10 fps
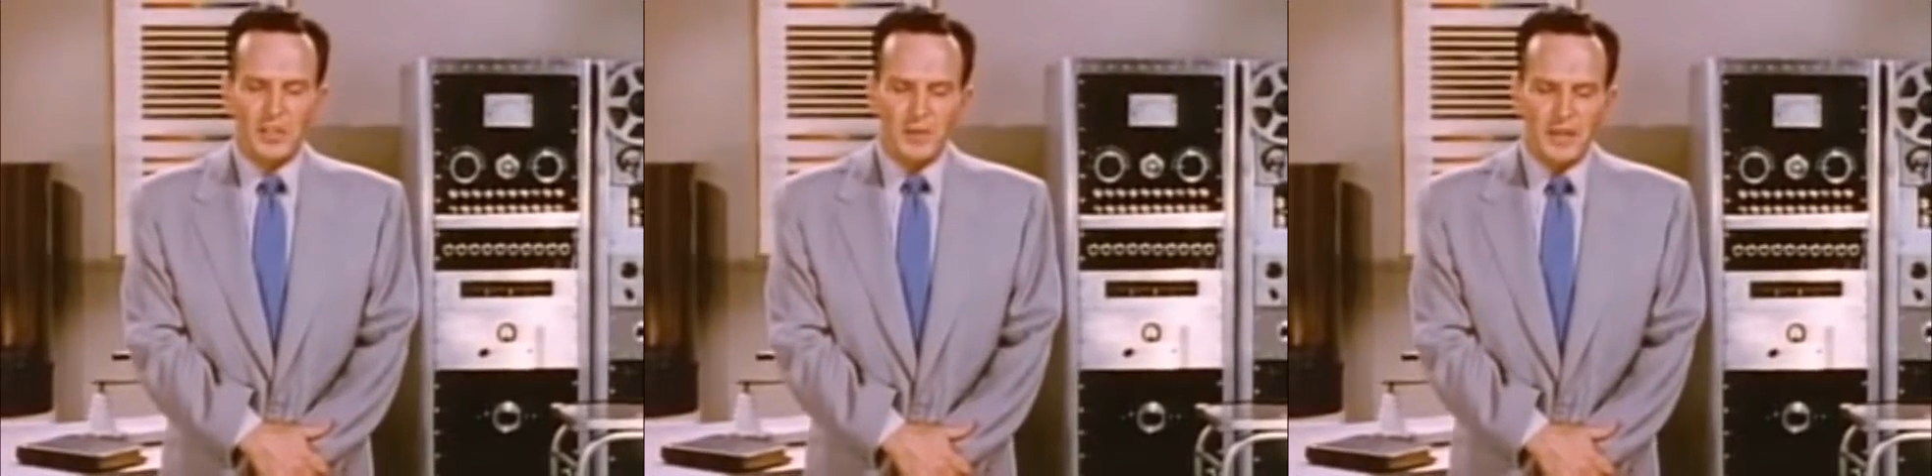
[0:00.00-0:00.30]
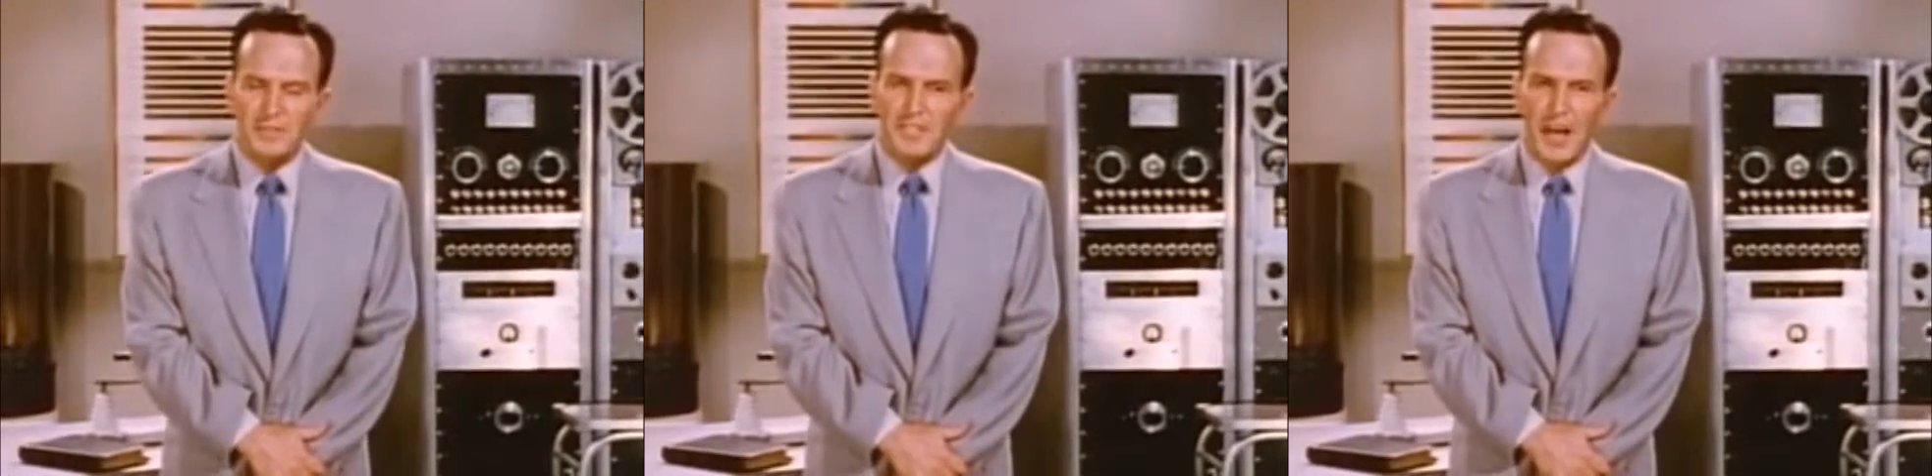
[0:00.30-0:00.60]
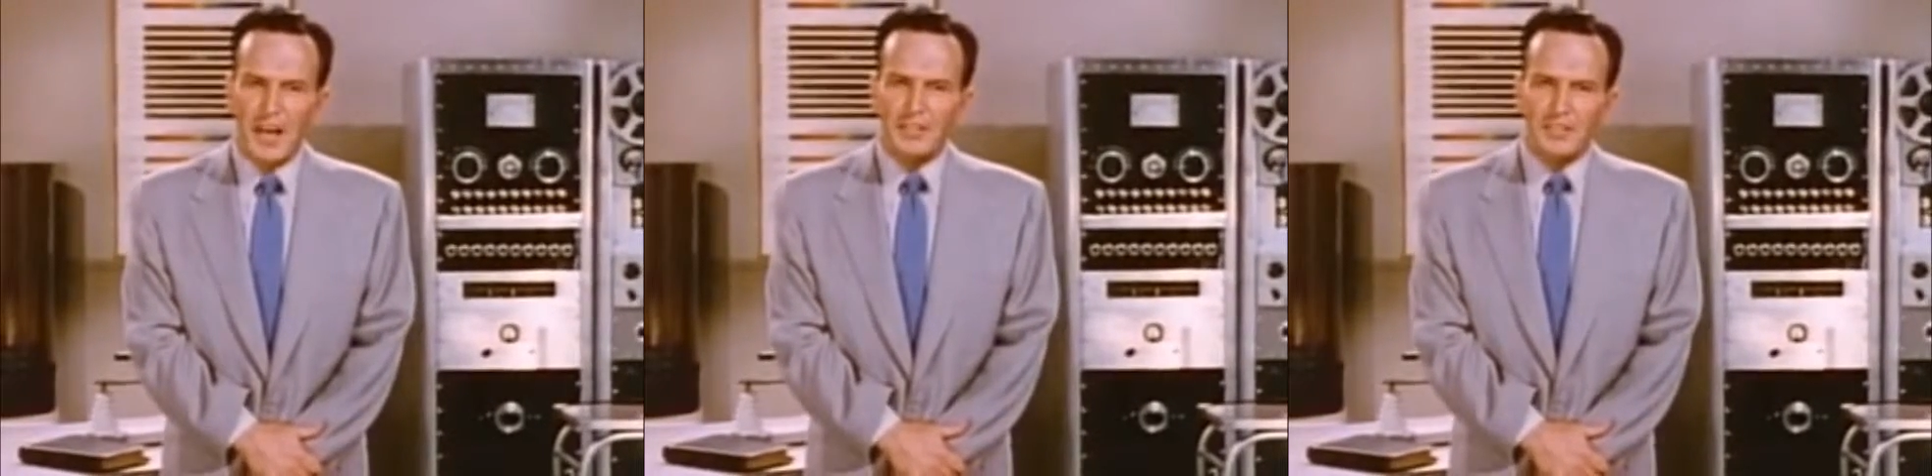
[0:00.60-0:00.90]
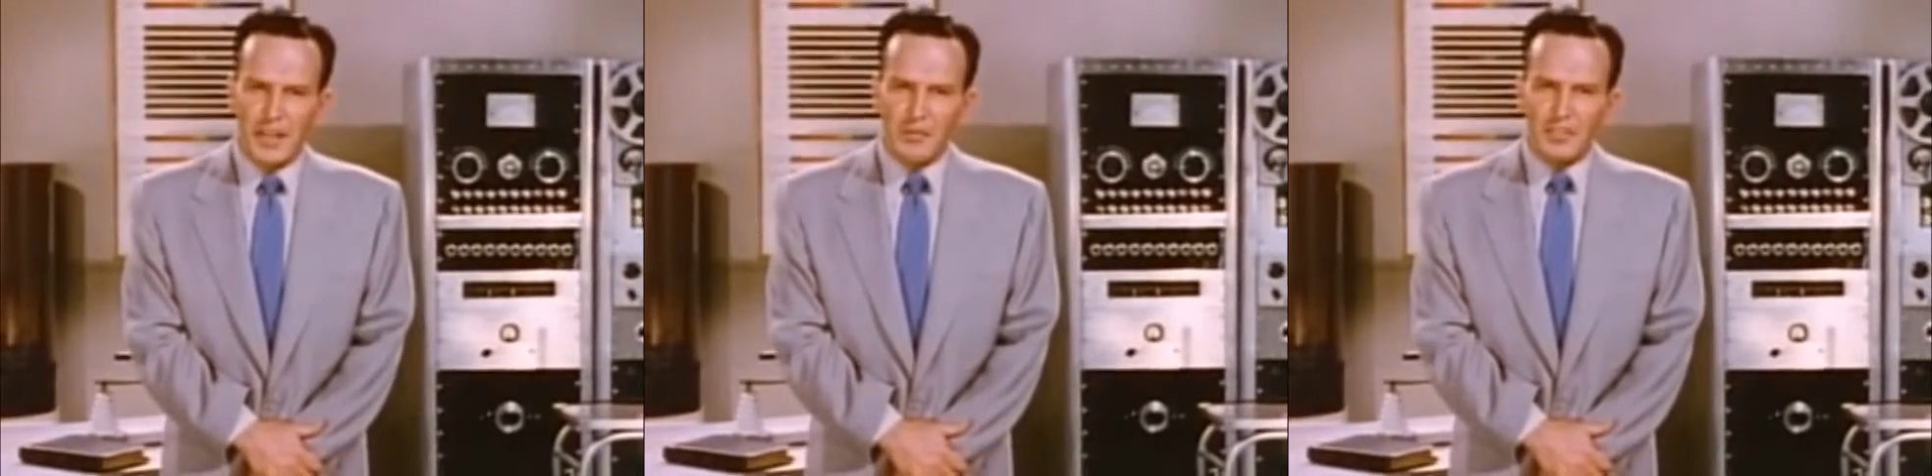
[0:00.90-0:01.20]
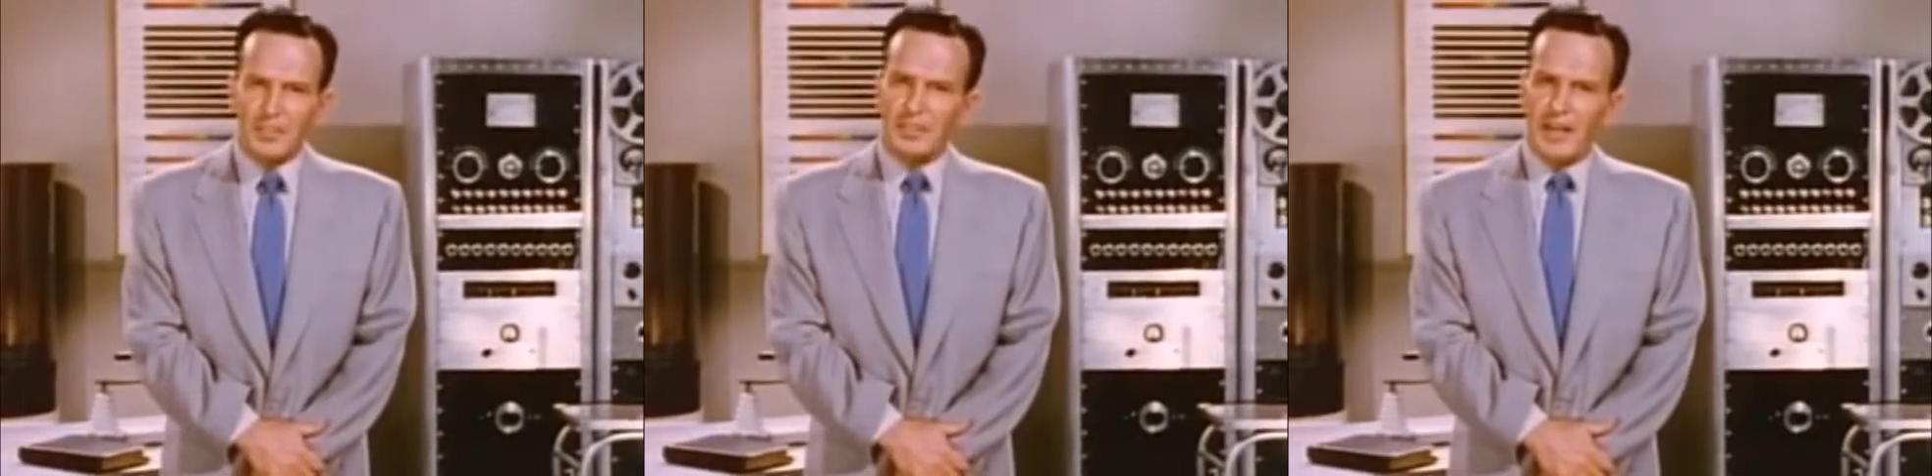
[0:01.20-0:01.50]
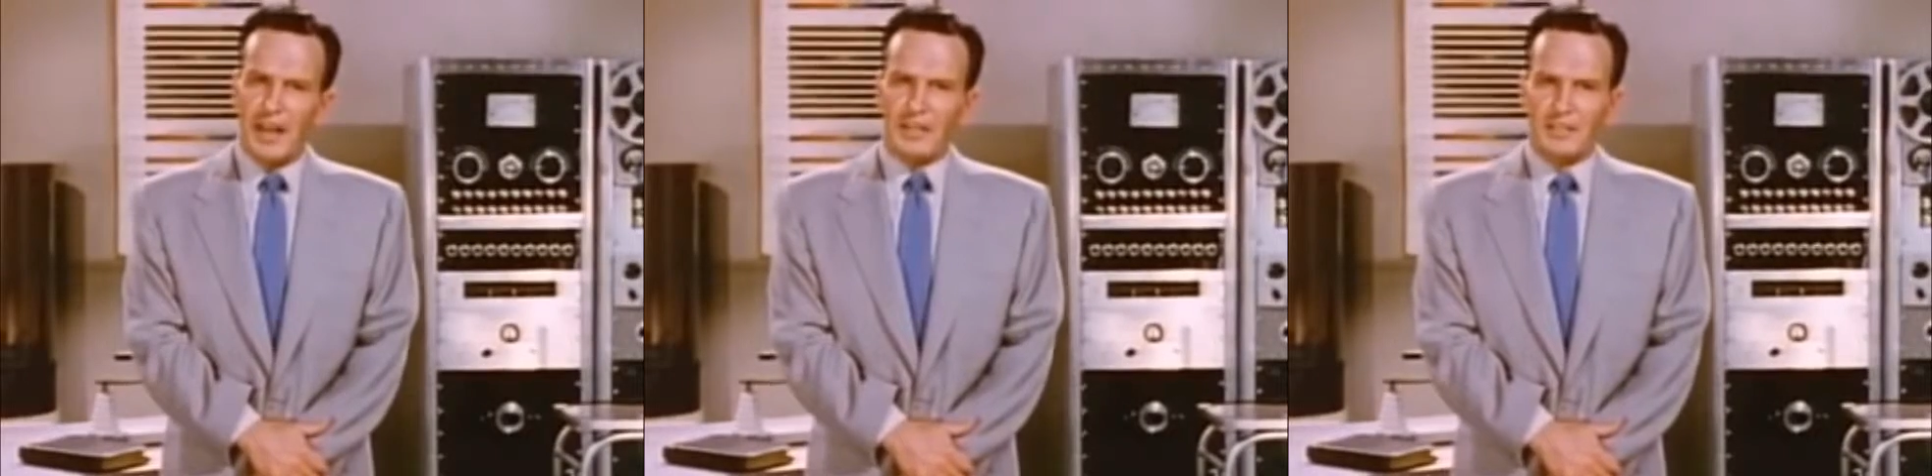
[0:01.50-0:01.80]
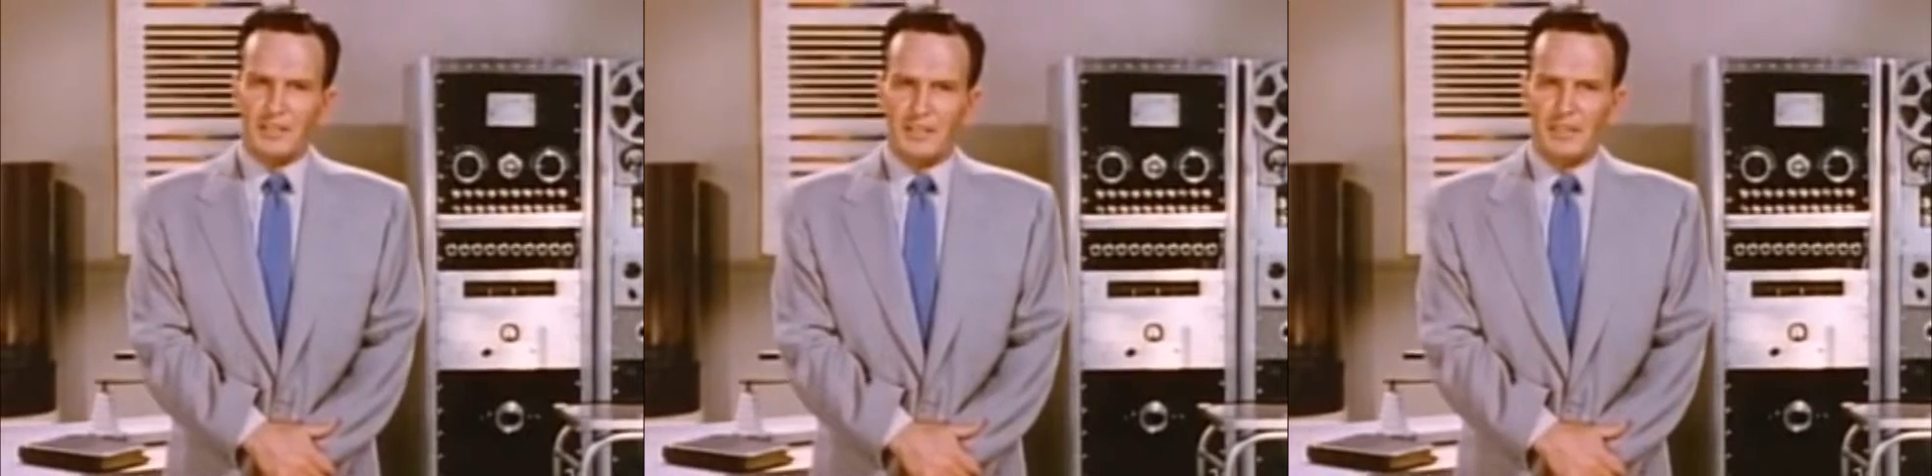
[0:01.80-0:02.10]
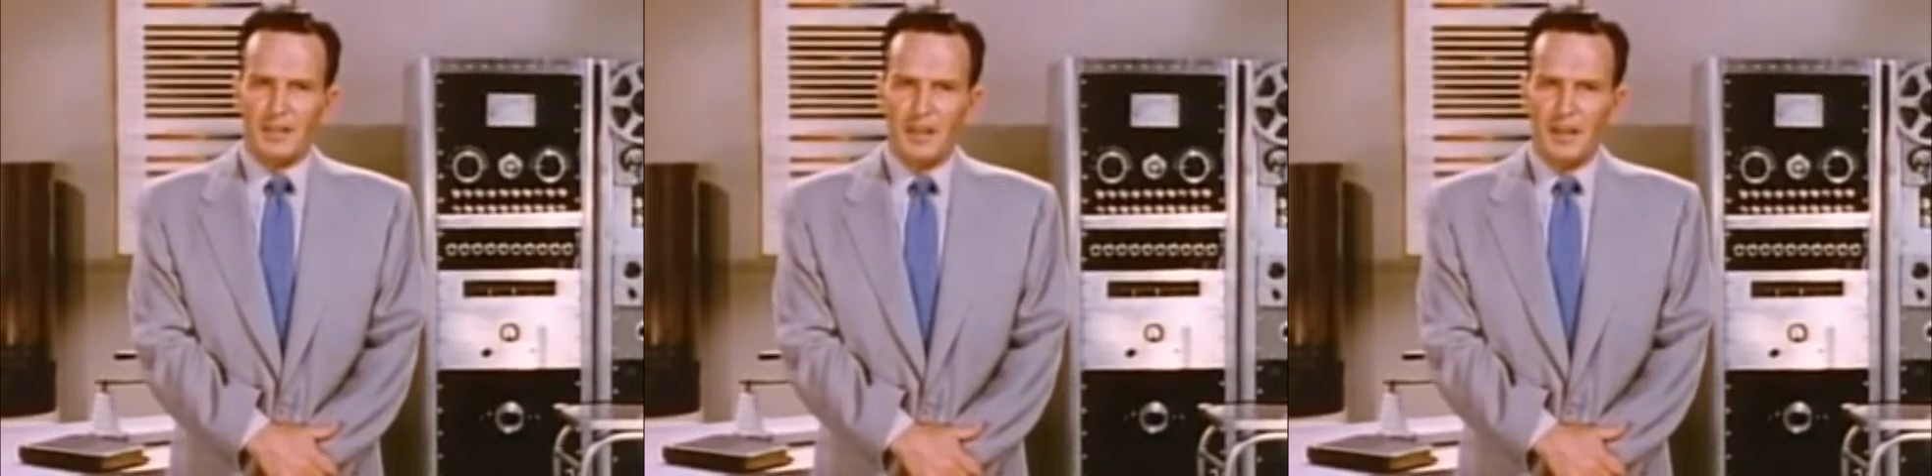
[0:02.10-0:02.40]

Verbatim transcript: We speak of solids, liquids, and gases,